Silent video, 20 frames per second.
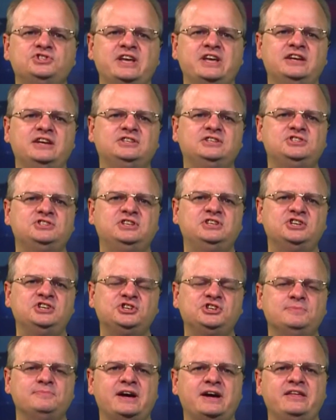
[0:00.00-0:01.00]
that
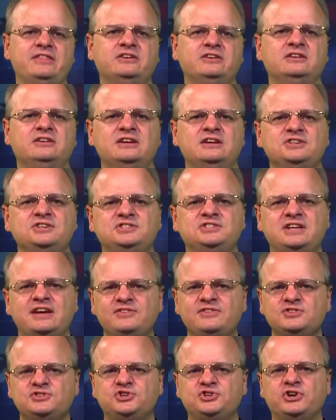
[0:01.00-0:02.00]
decision by the
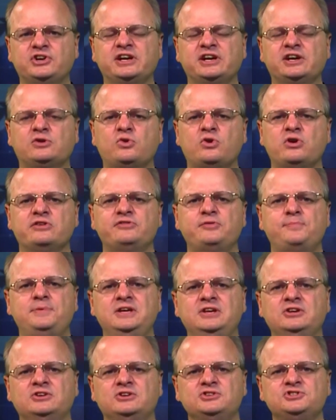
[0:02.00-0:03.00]
Seventh Circuit Court of
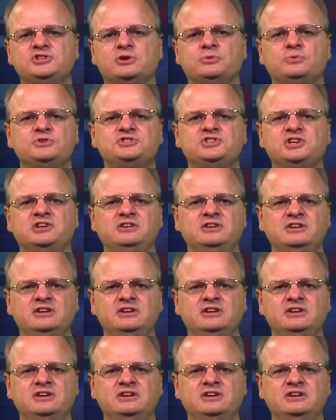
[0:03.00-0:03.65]
Appeals. There was a